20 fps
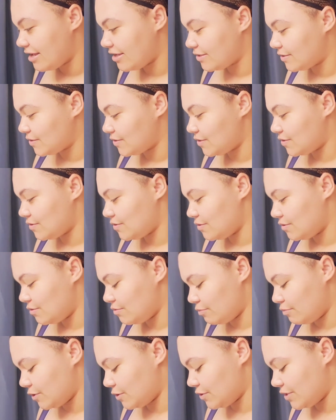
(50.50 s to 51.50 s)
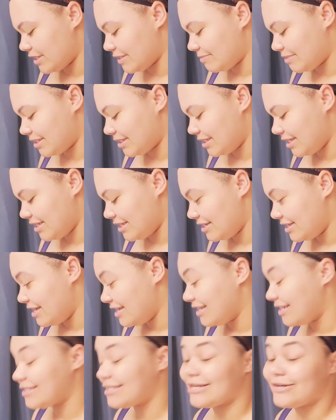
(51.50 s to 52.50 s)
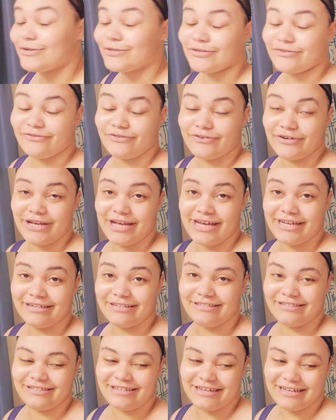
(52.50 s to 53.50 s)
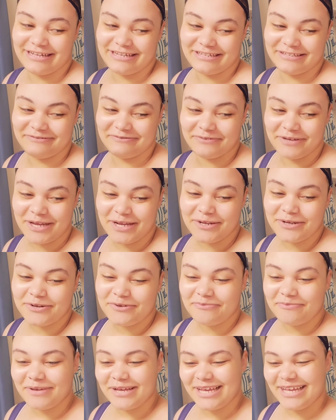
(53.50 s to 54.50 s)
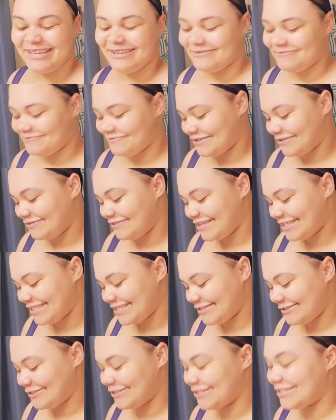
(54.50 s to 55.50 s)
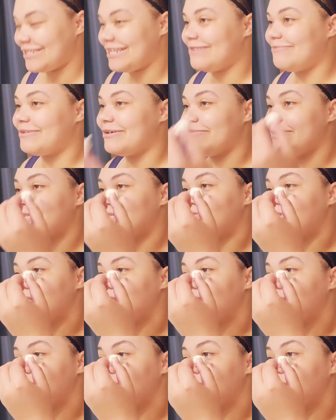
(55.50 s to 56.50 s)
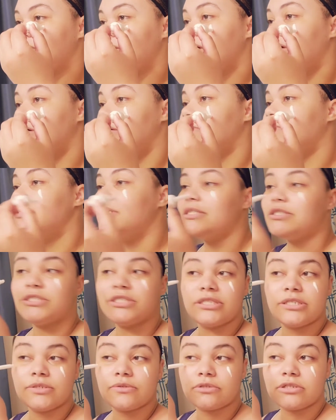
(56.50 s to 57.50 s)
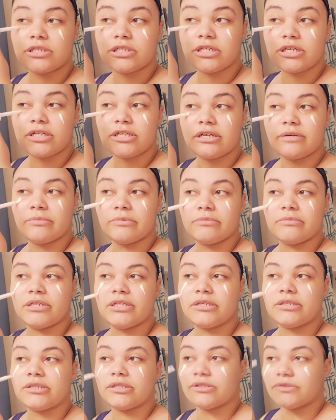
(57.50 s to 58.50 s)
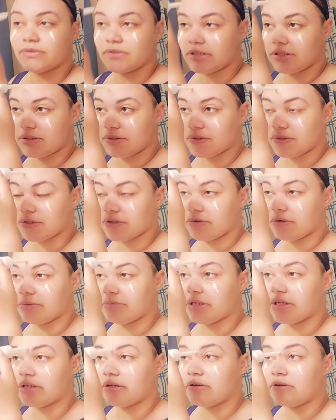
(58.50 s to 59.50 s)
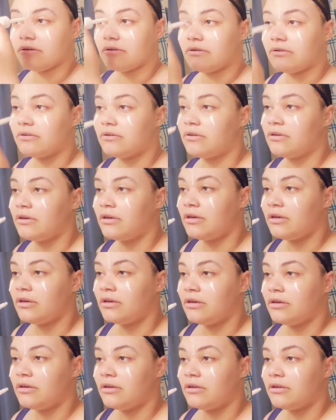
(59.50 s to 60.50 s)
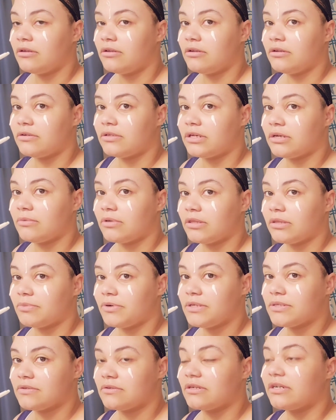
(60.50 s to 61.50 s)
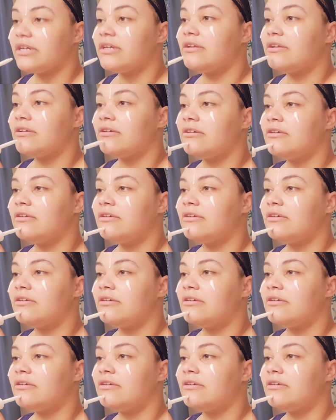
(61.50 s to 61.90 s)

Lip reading: to moisturize my skin, because I also forgot my face lotion at my best friend's house. But this shit is really good and I've been meaning to use it, so I mean, no time like the present, right?